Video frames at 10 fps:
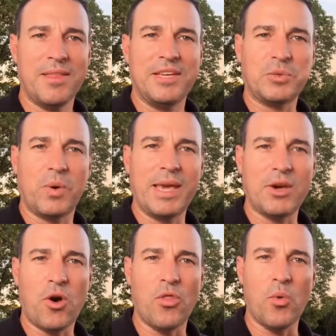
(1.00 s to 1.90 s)
This
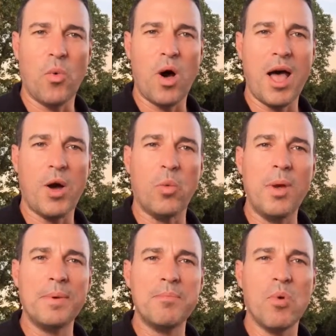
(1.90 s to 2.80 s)
week on The Wire,
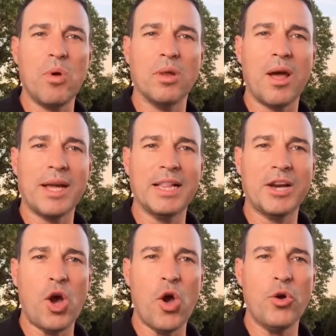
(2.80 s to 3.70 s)
women more likely
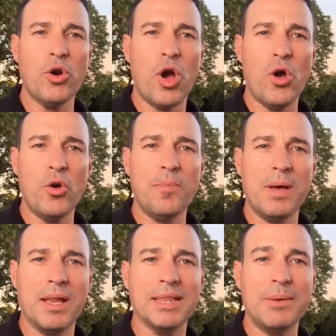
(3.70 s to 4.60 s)
to own a
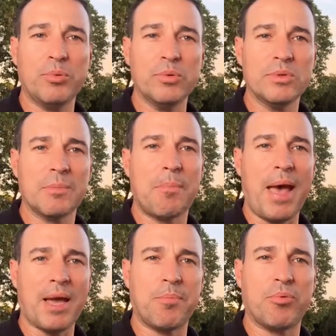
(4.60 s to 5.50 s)
home, Liberals
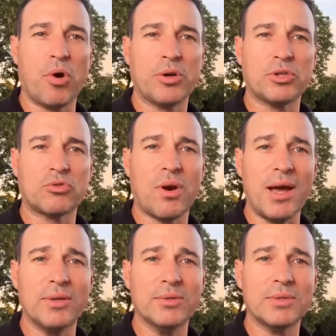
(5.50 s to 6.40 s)
back broker
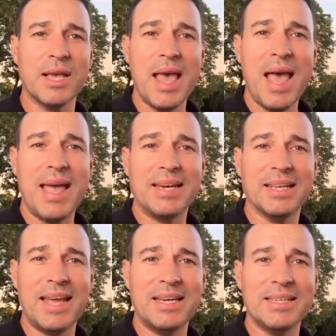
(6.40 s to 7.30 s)
trails, and
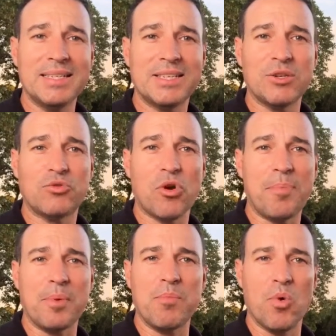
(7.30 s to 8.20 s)
lenders
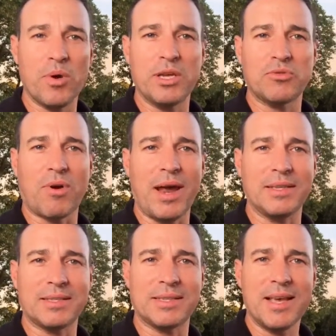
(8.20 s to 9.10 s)
drop mortgage
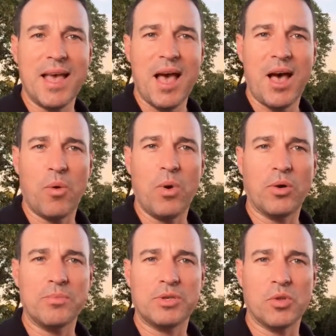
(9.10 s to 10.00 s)
rates.
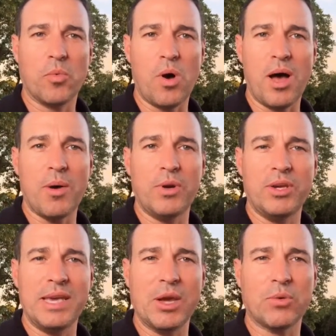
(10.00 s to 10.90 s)
Welcome to The Wire, where
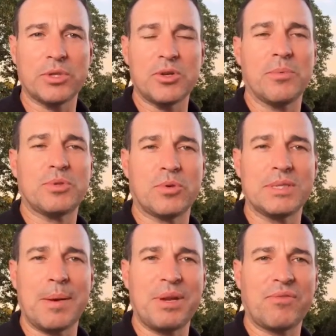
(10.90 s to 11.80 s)
you can get all the top
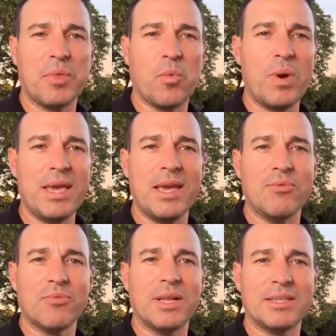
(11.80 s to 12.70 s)
stories happening from the week
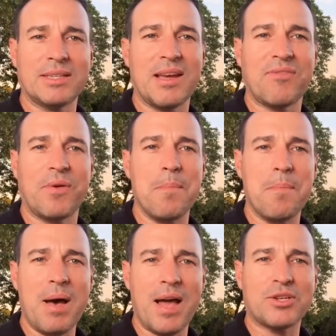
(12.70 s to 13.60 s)
in real estate for
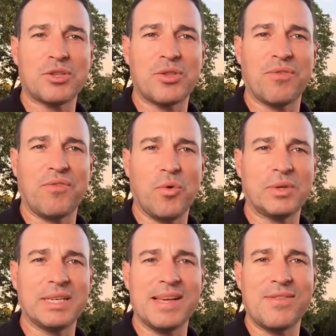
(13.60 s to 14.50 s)
March the
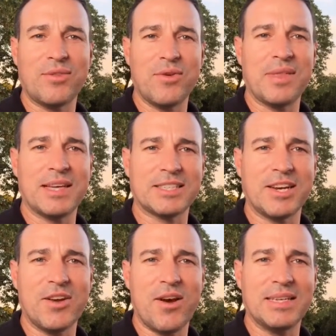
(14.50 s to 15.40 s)
14th,
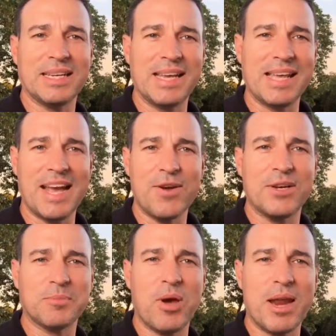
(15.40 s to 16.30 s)
2019. G'day
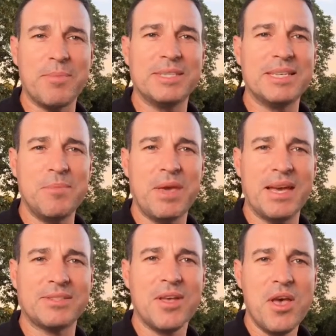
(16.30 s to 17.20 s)
guys, my name is Tim
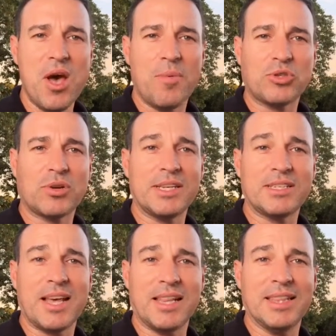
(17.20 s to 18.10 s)
Guest. I'm
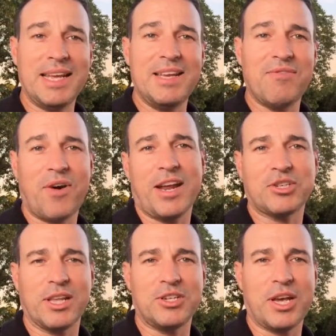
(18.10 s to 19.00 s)
Australia's leading
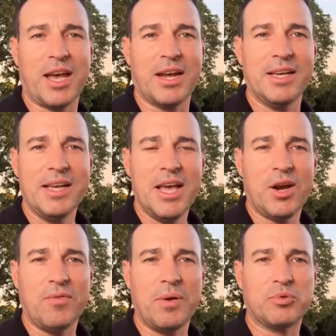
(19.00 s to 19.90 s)
financial educator,
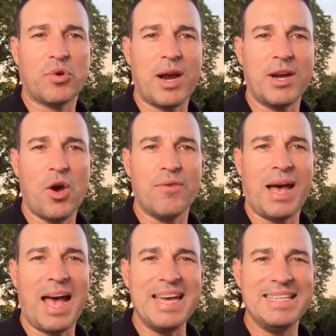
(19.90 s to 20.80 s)
and I've helped train over
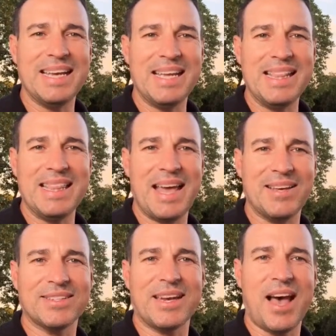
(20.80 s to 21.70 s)

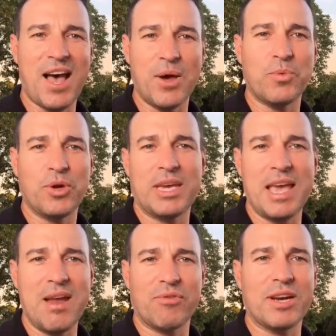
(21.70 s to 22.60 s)
18,000
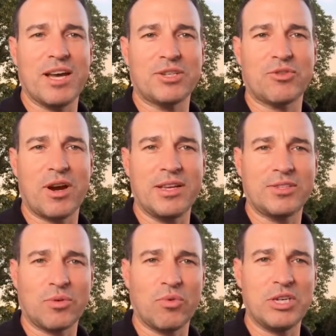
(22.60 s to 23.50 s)
hardworking everyday
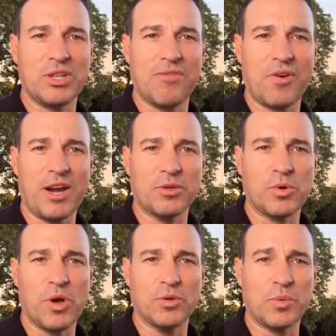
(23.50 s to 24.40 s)
Australians to reach their
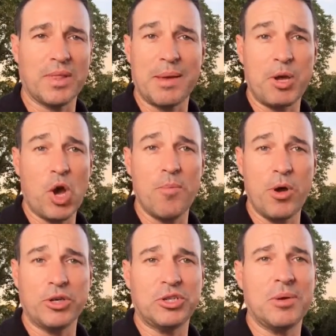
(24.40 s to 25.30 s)
financial goals, whether they be home
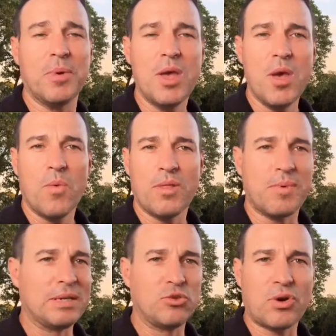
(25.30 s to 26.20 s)
ownership, whether
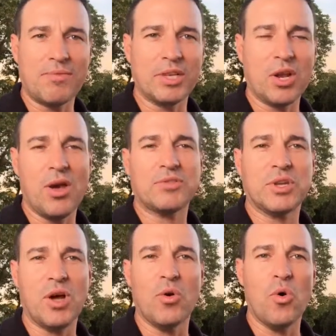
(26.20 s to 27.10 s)
they be travel and
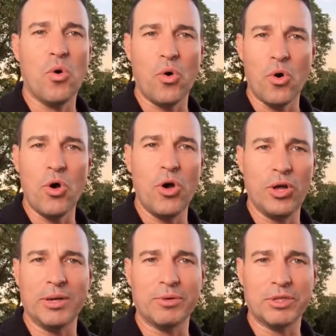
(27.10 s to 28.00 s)
lifestyle, or
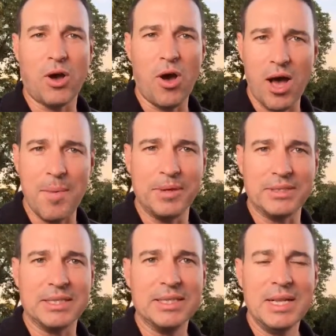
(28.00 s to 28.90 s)
early retirement.